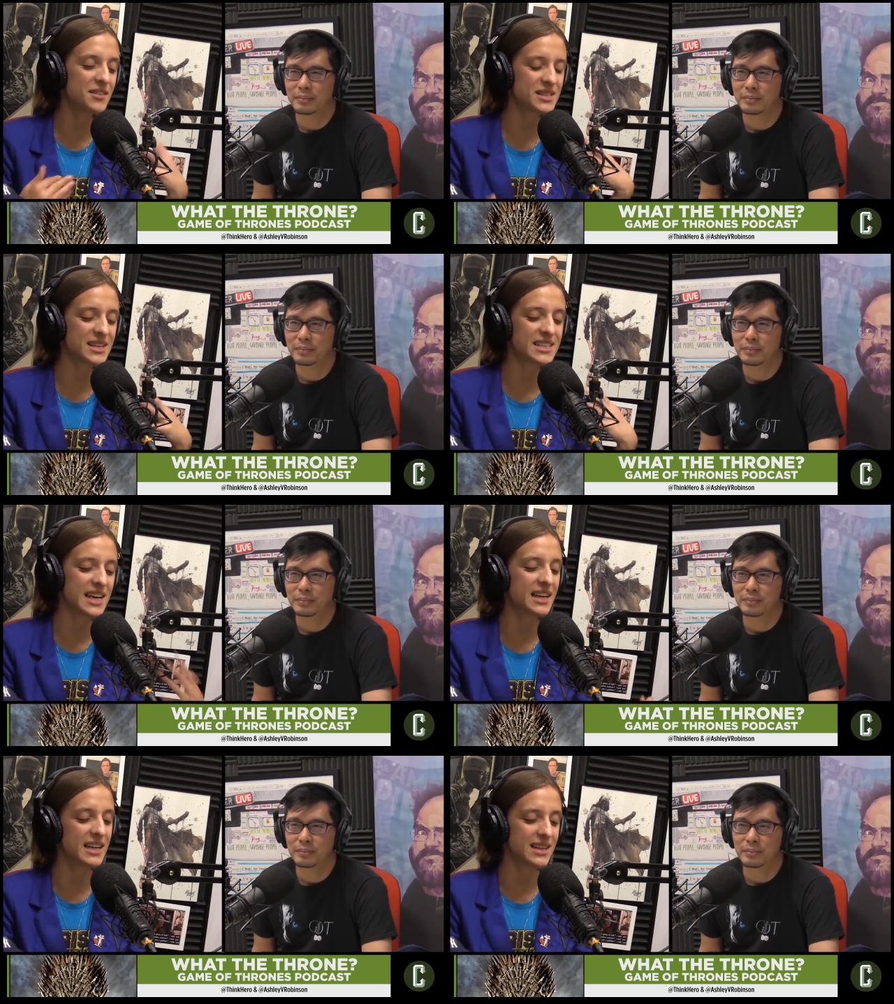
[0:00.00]
Speaker 1: of his
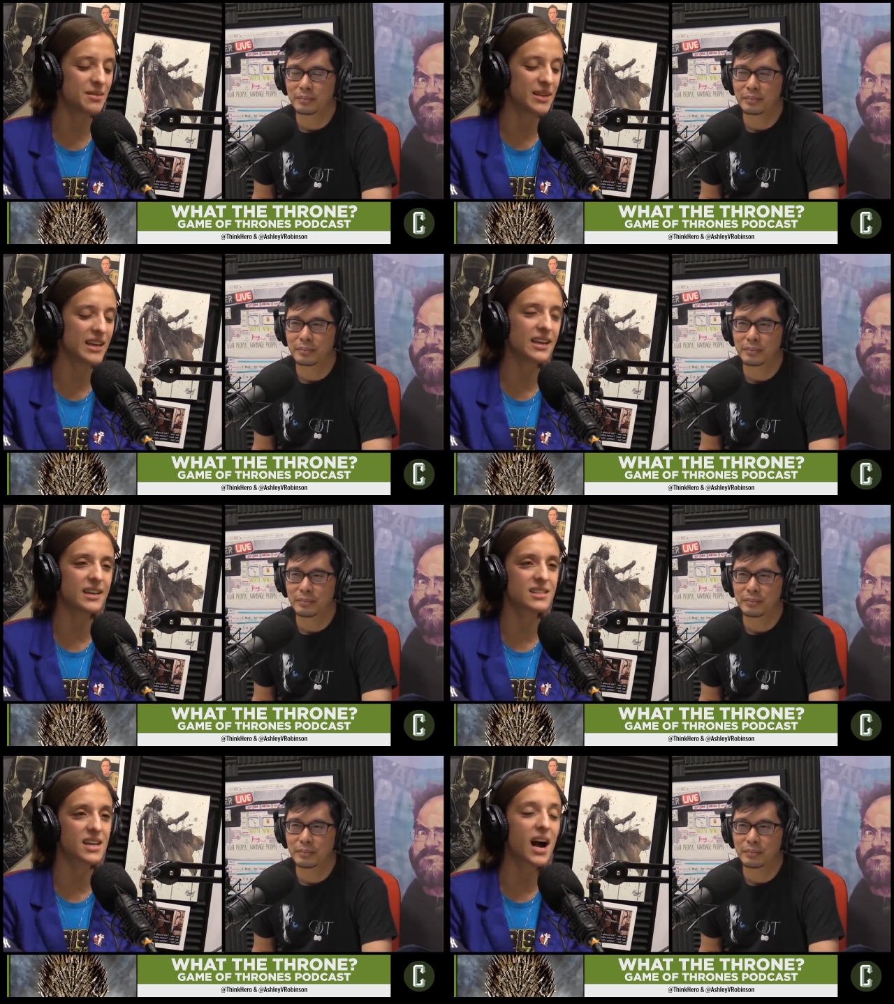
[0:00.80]
identity in the beginning
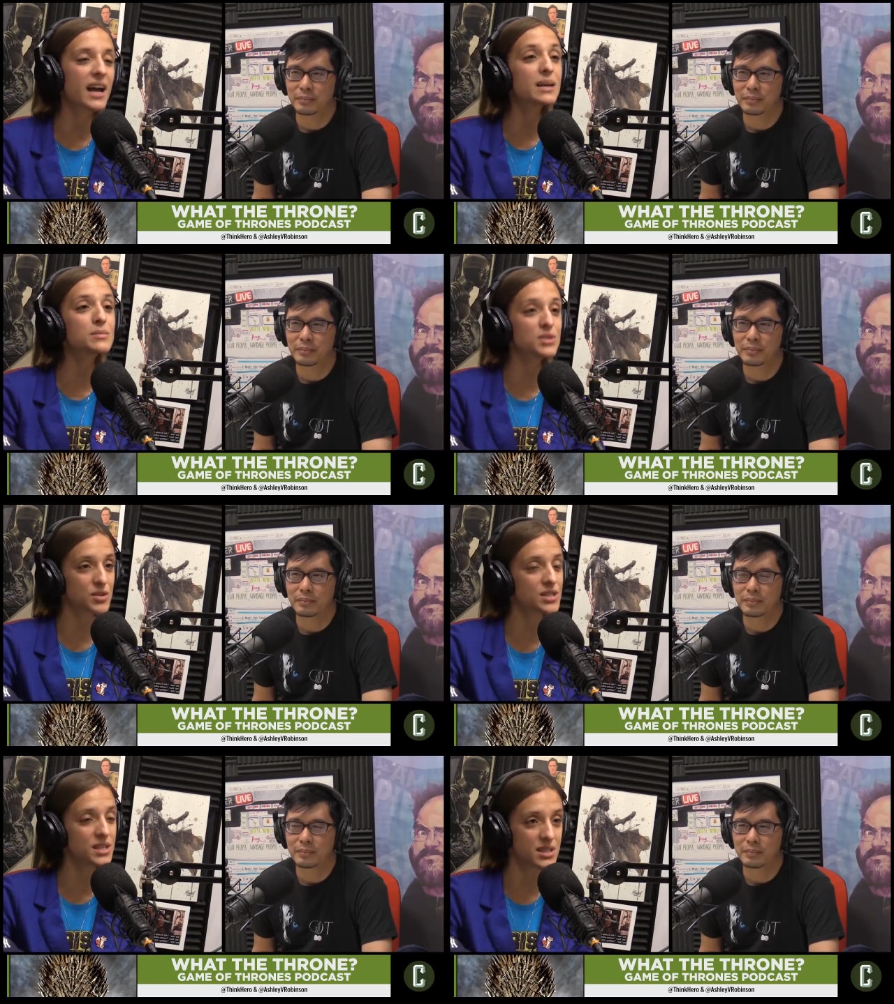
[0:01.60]
is like, I am
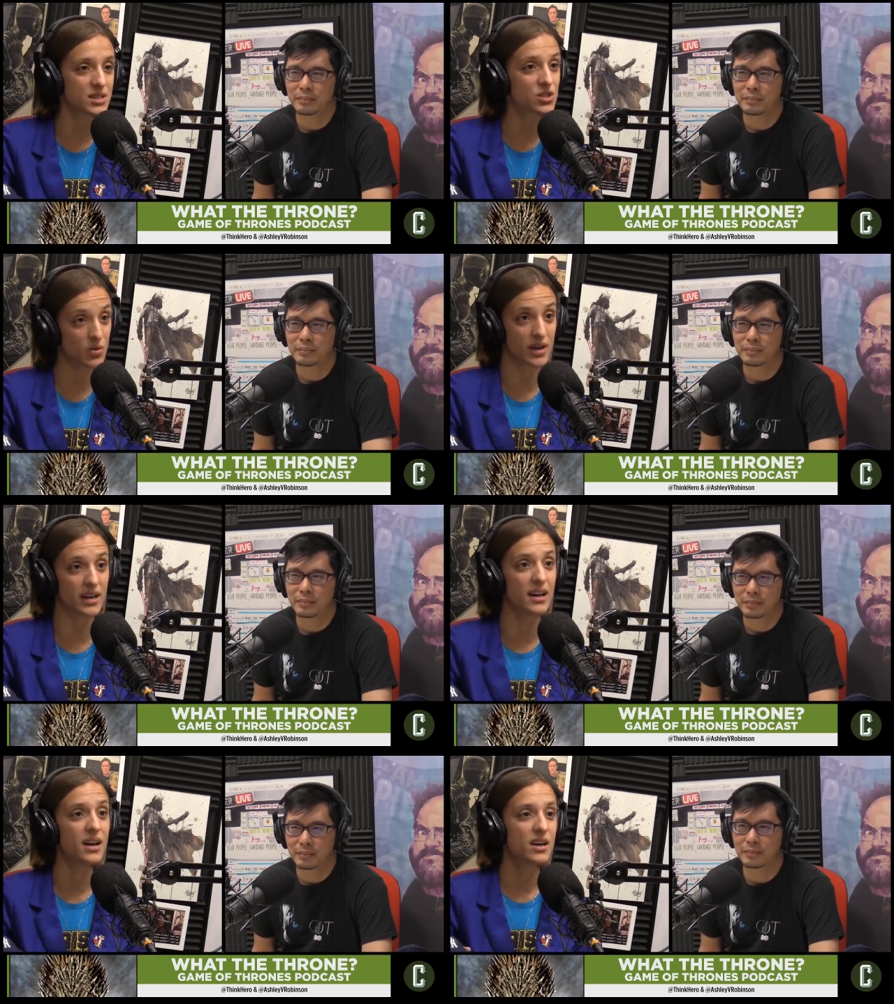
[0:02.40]
Cersei's twin.
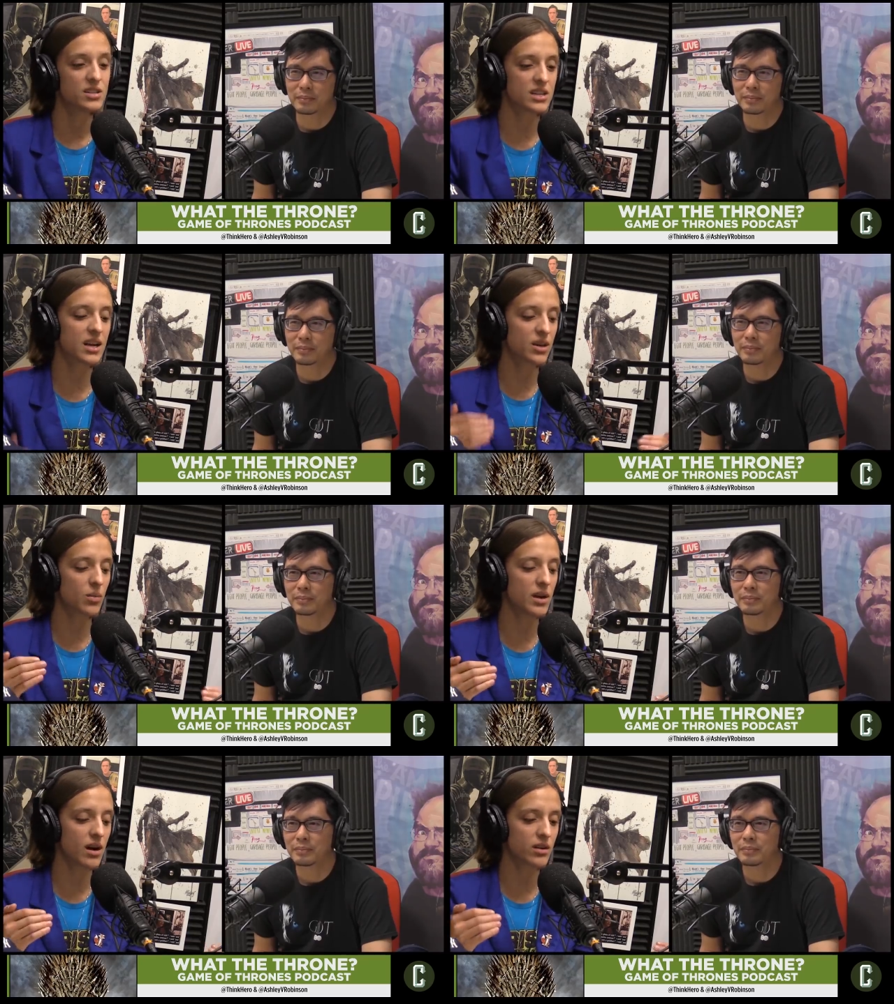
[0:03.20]
Mm -hmm. Together
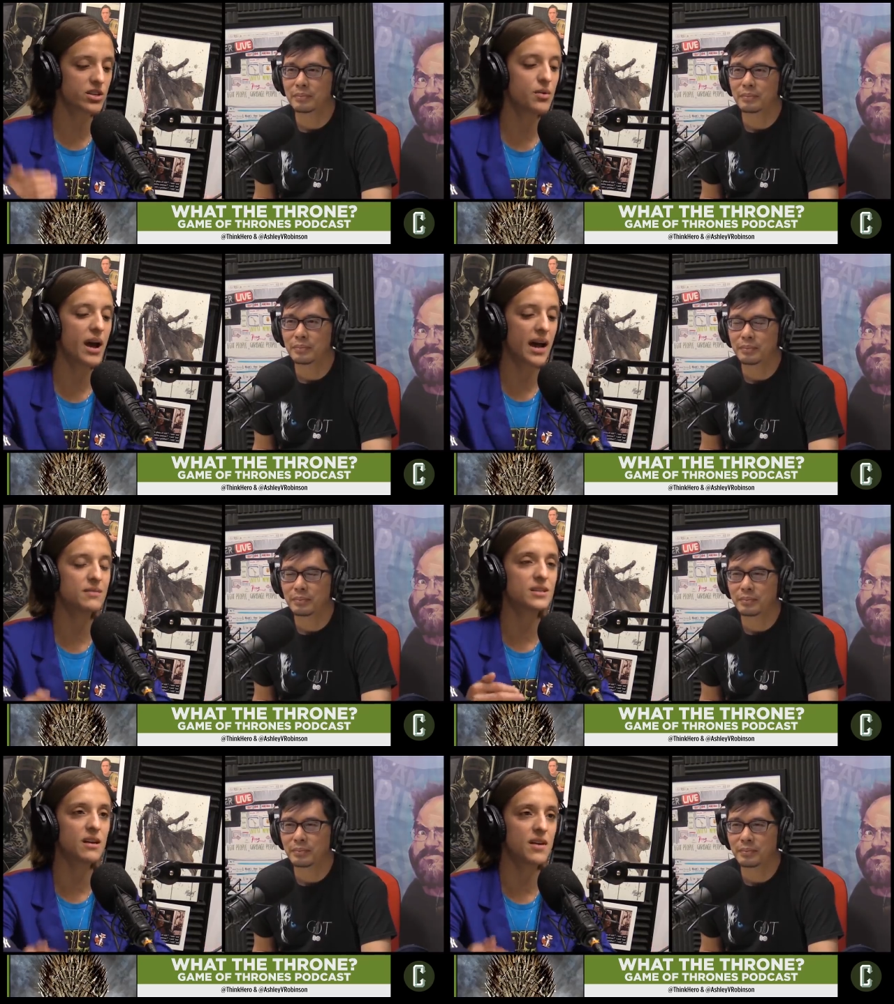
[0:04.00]
we are two
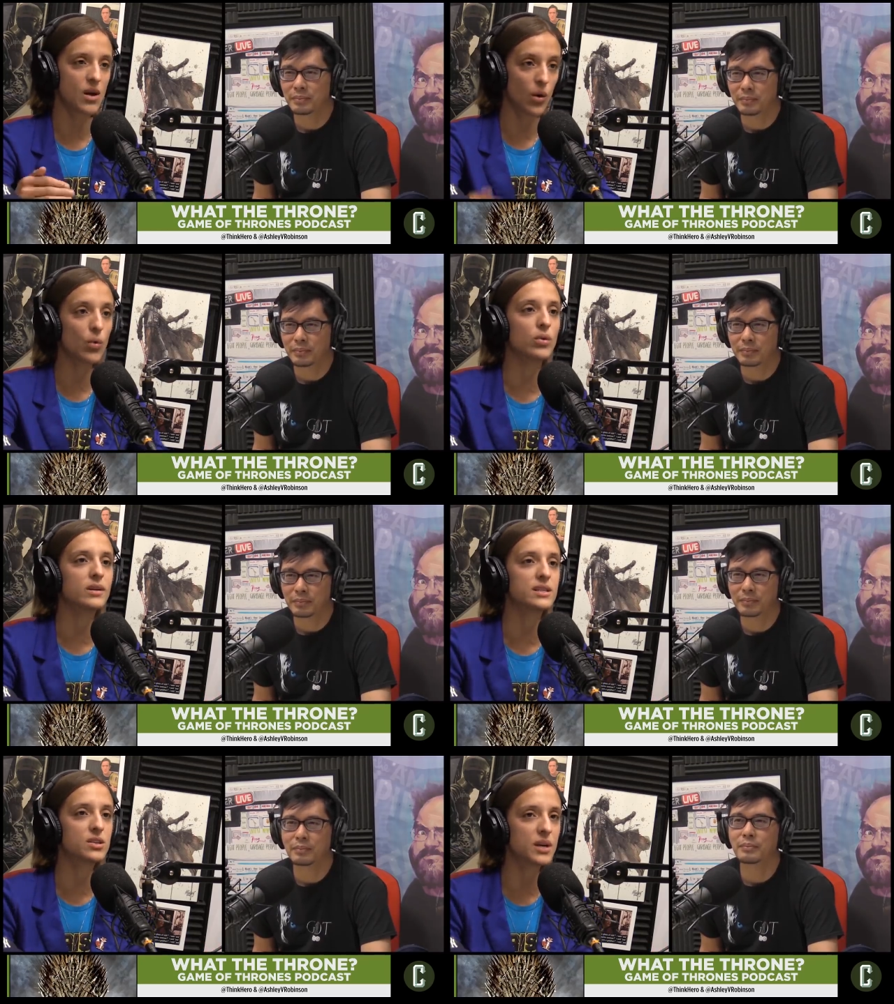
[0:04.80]
halves of a whole.
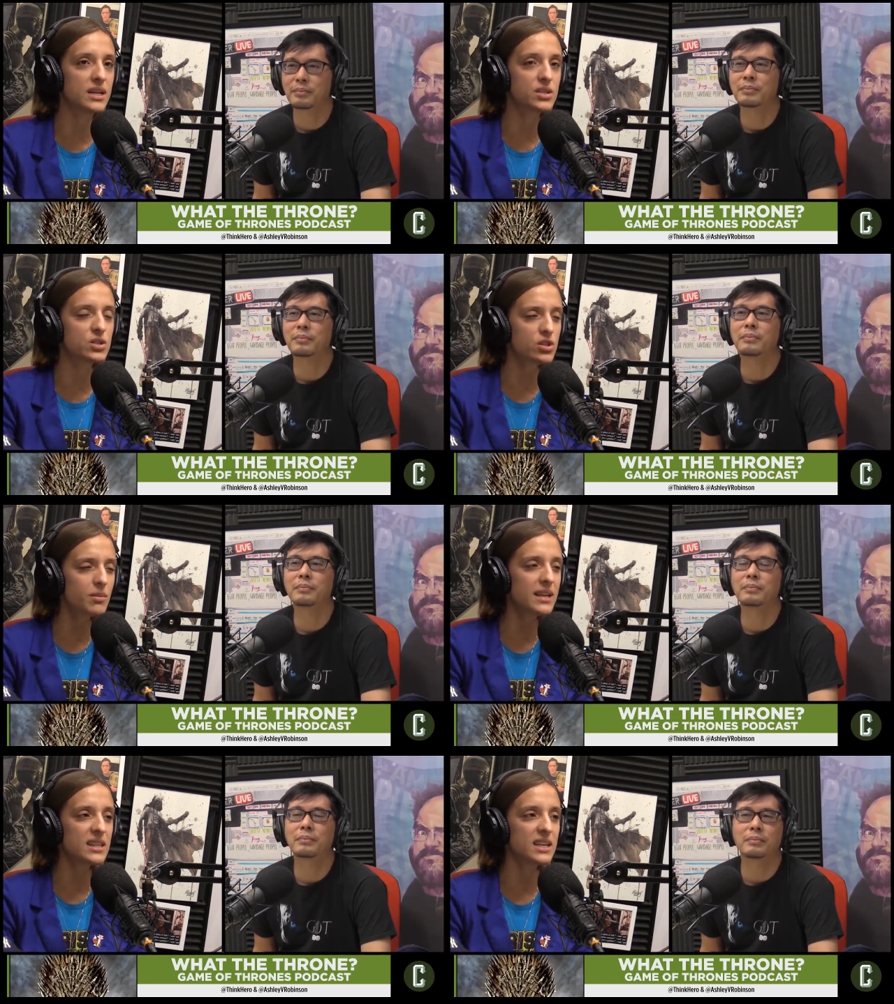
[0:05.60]
And so he does so
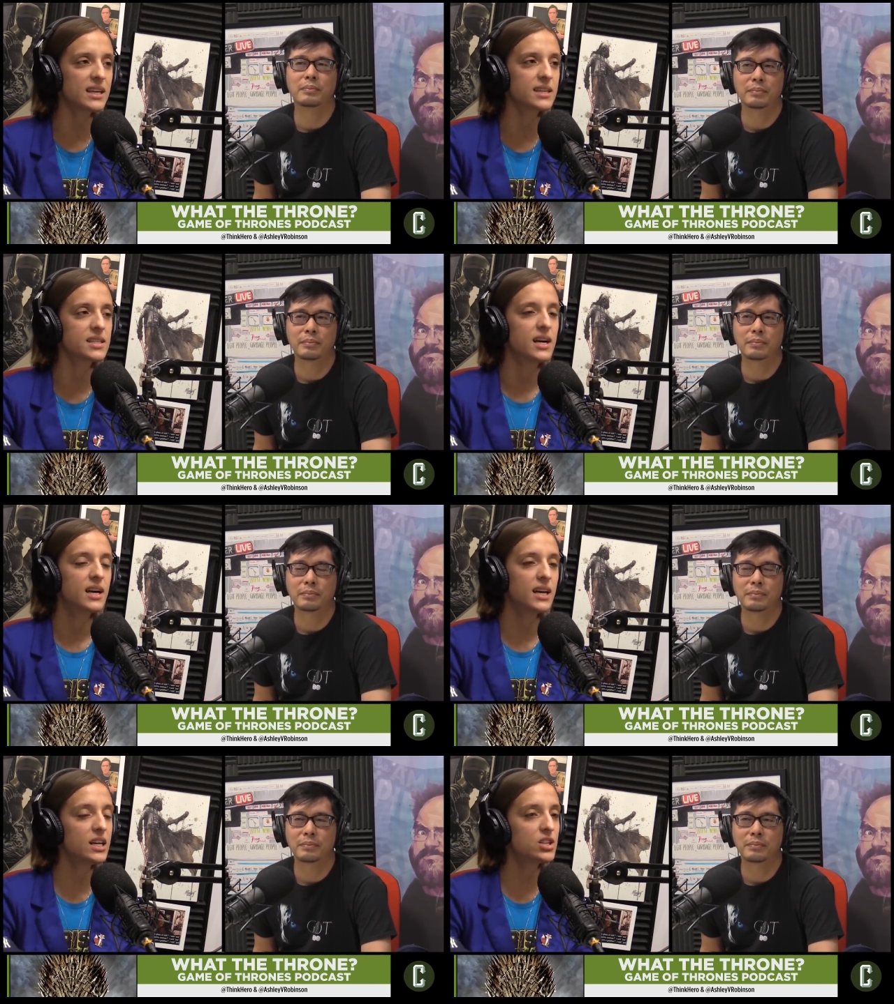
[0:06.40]
many things
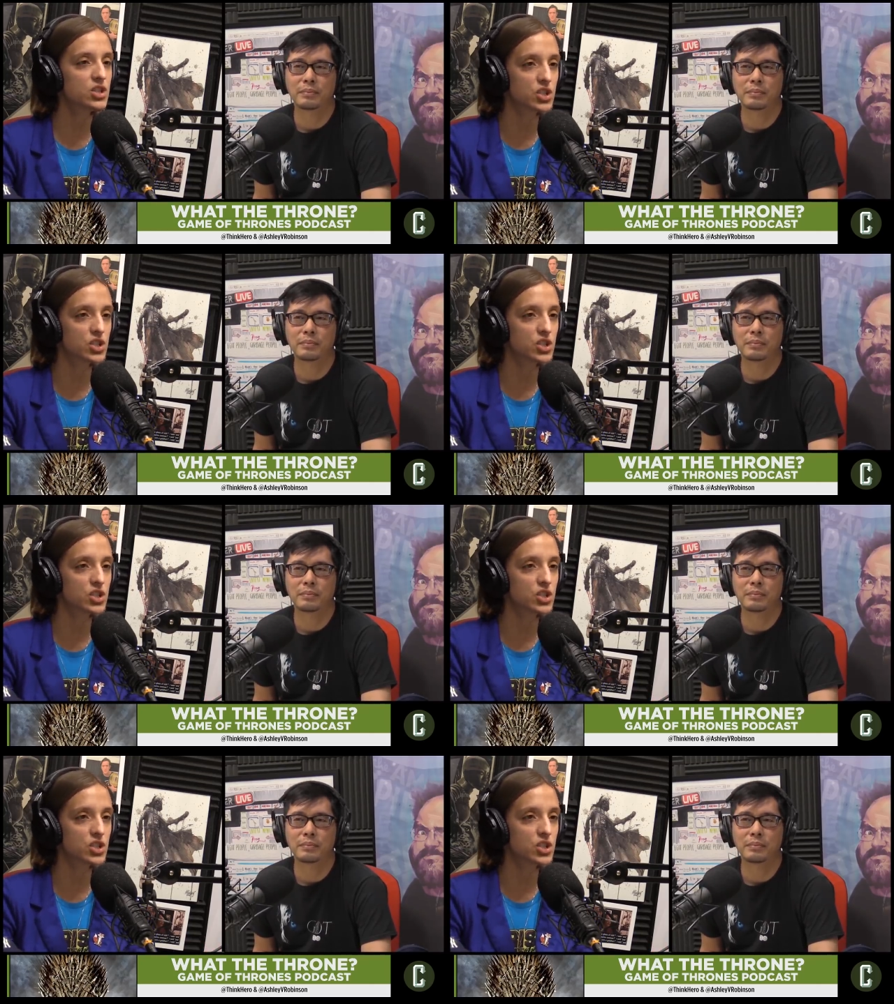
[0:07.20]
in